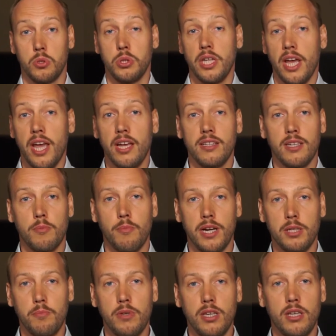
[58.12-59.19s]
Today, that
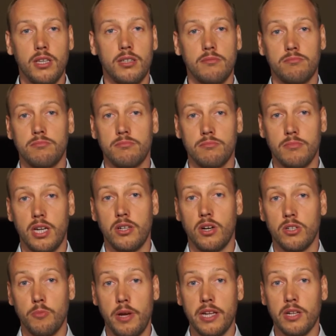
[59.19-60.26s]
might be
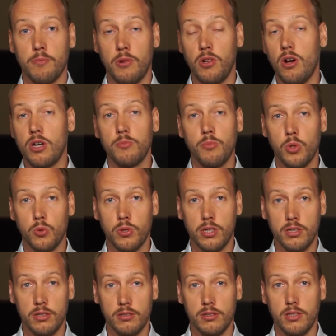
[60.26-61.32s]
an automatic
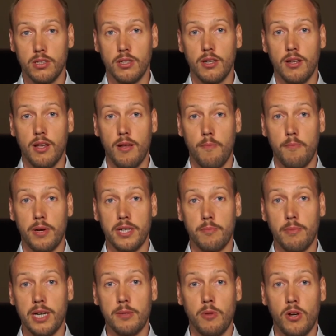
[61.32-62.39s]
lawnmower, but
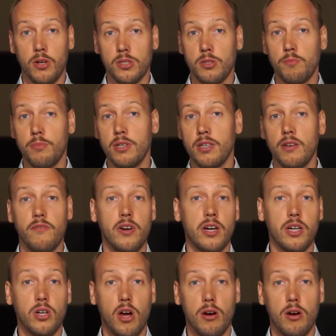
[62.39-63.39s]
it might also be a very